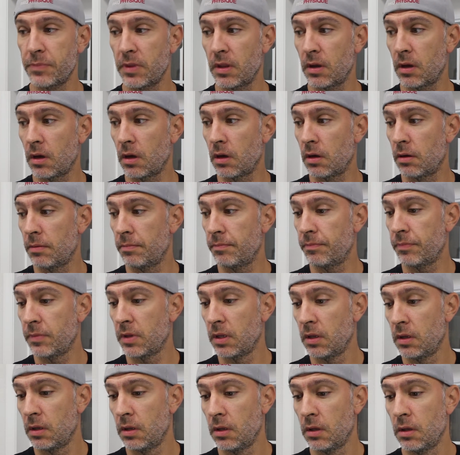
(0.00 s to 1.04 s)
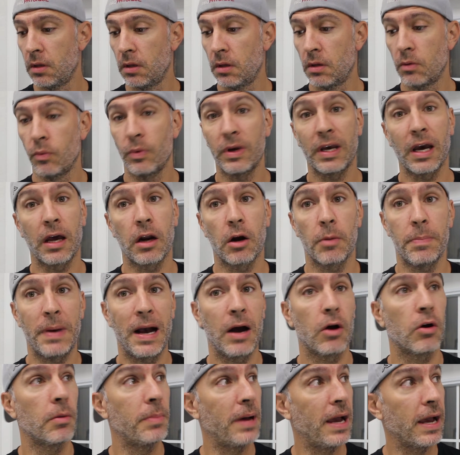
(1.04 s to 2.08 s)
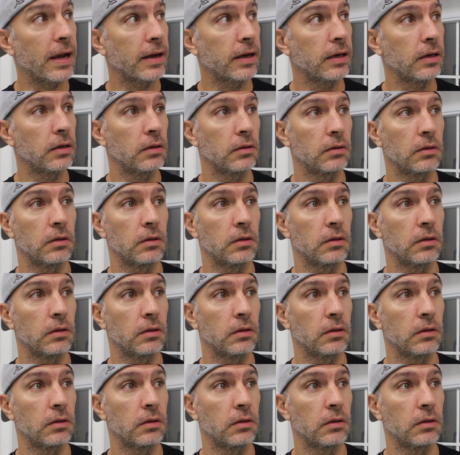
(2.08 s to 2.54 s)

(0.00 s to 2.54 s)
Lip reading: We got our power back.